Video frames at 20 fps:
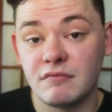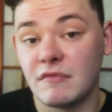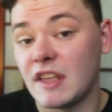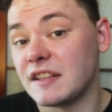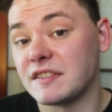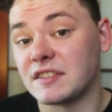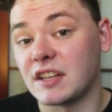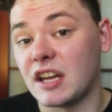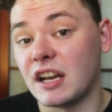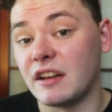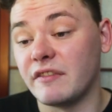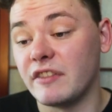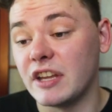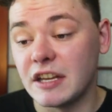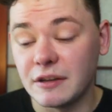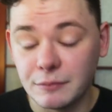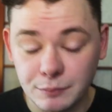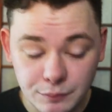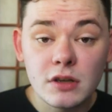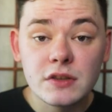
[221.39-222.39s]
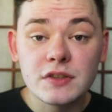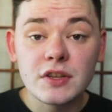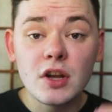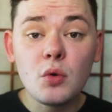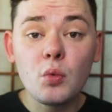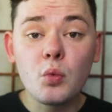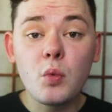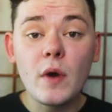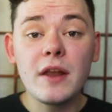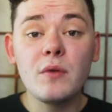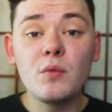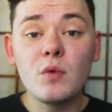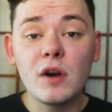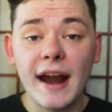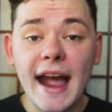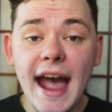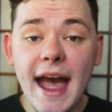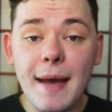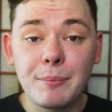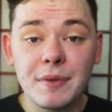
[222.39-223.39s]
That's kind of it. So when we're
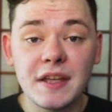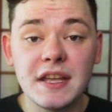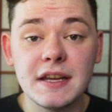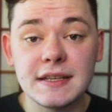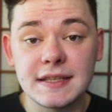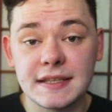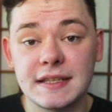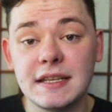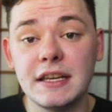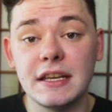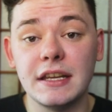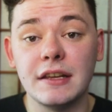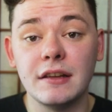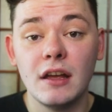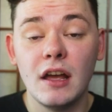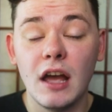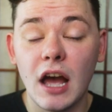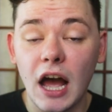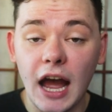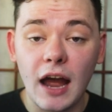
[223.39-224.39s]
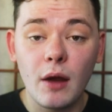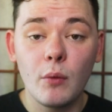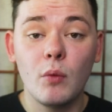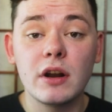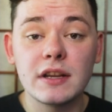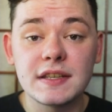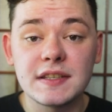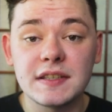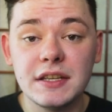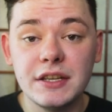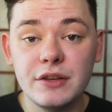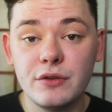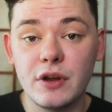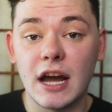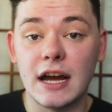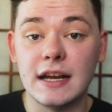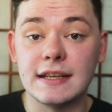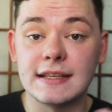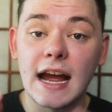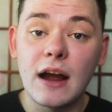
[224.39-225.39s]
at BAC, I want to see you guys.